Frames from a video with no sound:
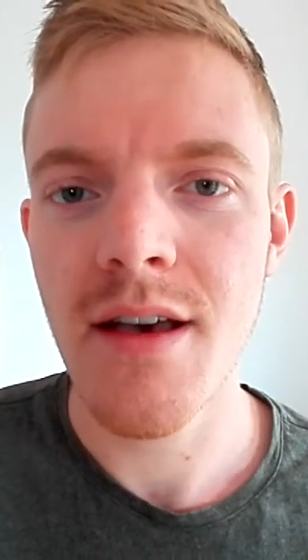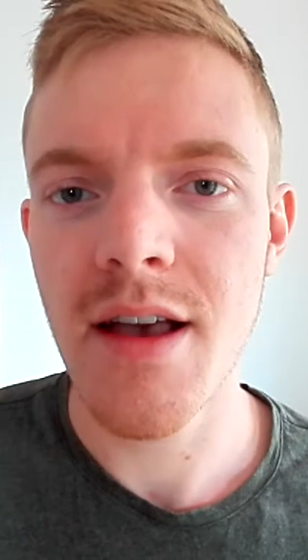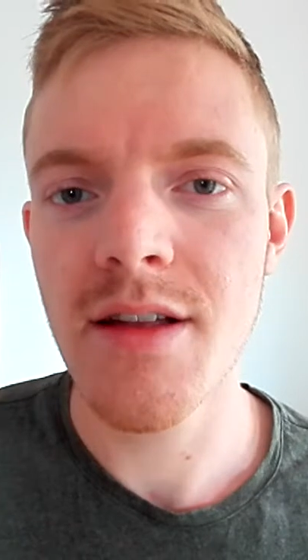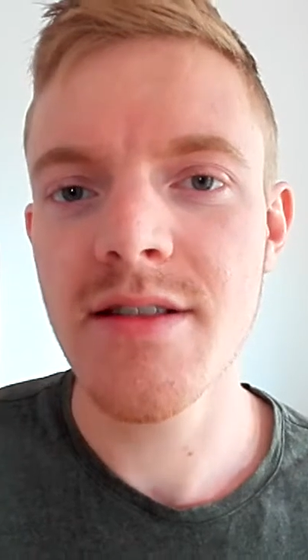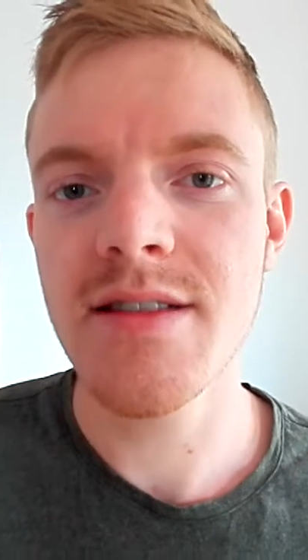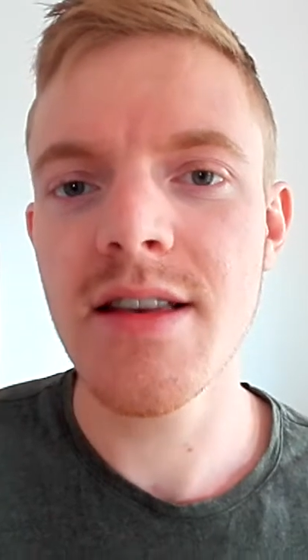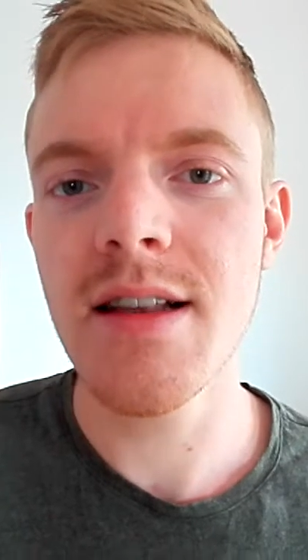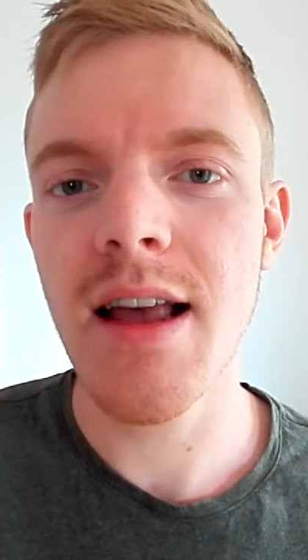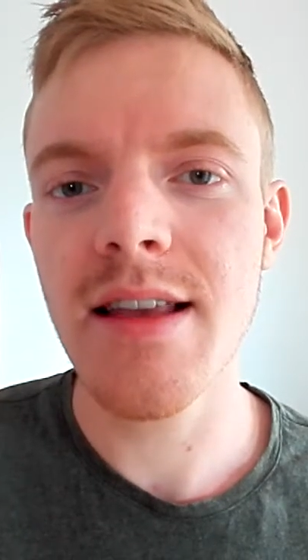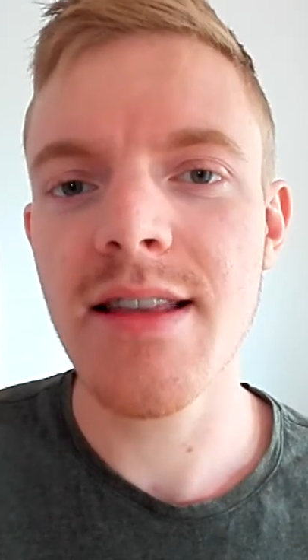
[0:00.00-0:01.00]
and see,
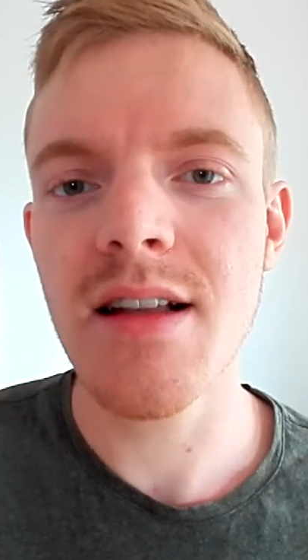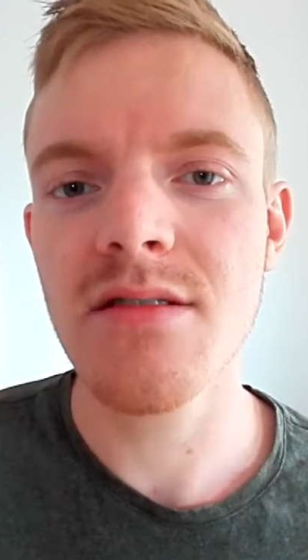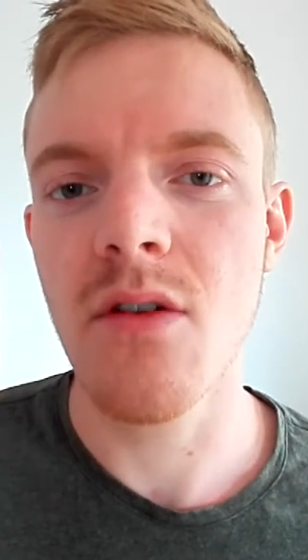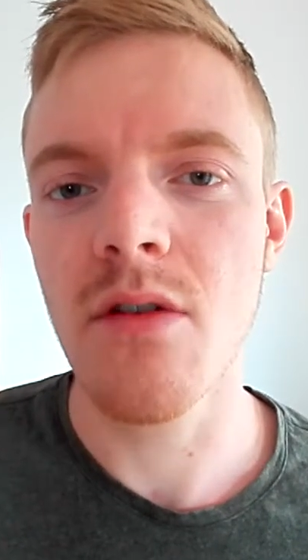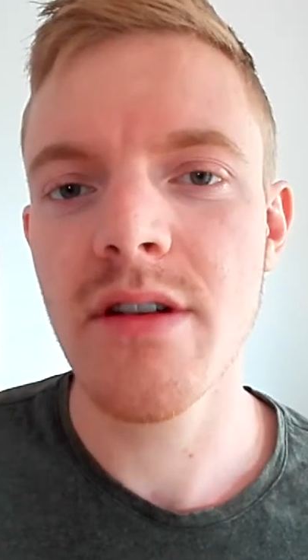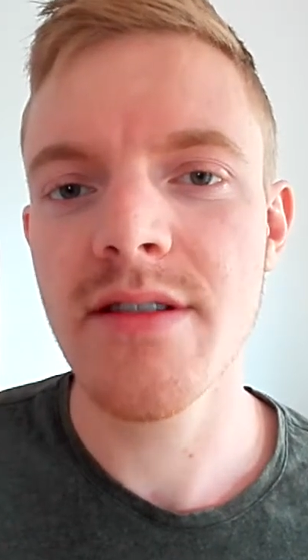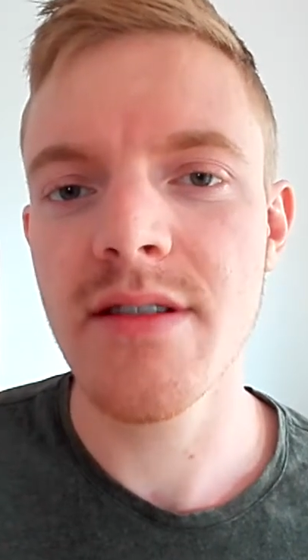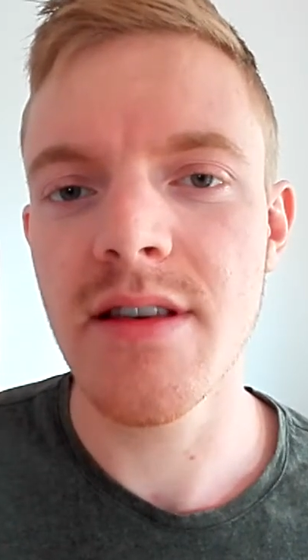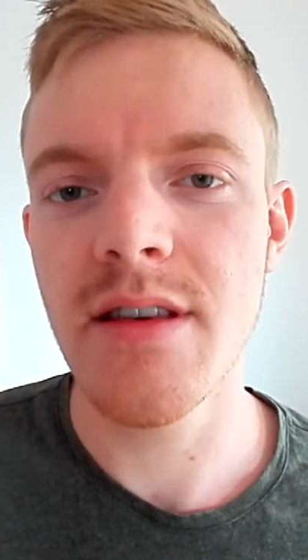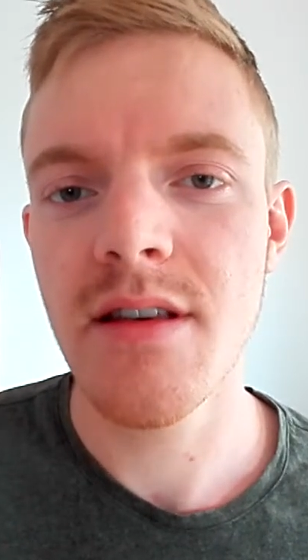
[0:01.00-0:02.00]
like, that's
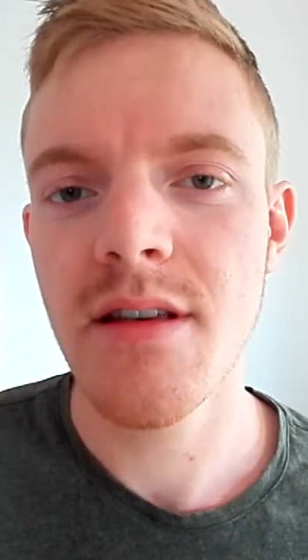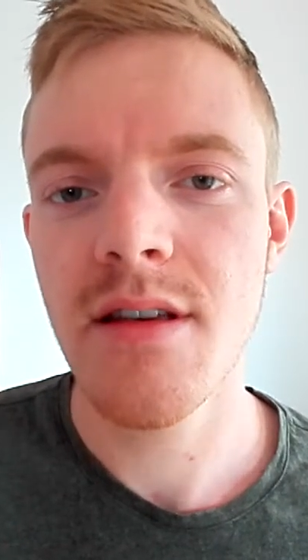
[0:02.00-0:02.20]
honesty.